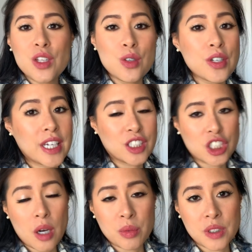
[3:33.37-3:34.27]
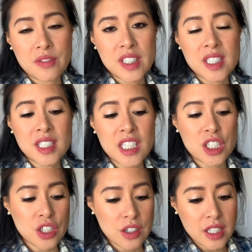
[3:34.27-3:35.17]
You can shop one of these
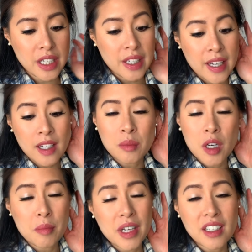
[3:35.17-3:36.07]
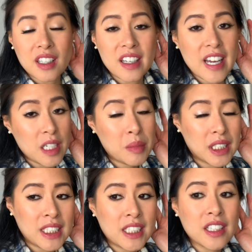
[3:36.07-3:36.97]
t-shirts. And again, I'm not making any
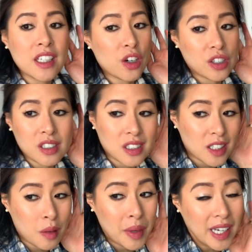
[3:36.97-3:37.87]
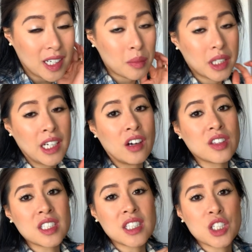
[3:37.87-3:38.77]
money. The artist did not make any money on
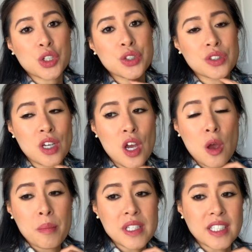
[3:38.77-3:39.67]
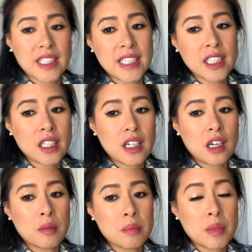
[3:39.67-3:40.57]
these t-shirts. Basically,
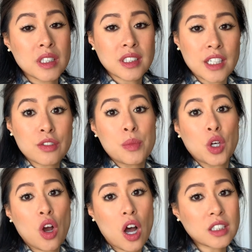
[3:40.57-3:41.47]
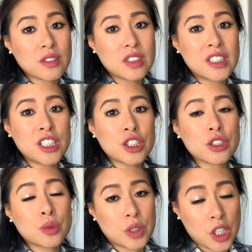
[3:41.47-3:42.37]
aside from the cost of the
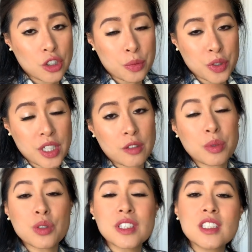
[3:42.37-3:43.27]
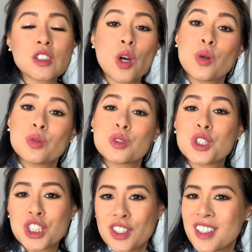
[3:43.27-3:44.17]
t-shirt, 100% of proceeds go
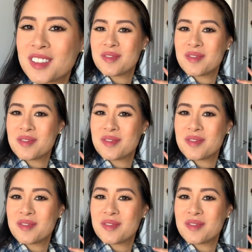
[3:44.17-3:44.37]
to charity.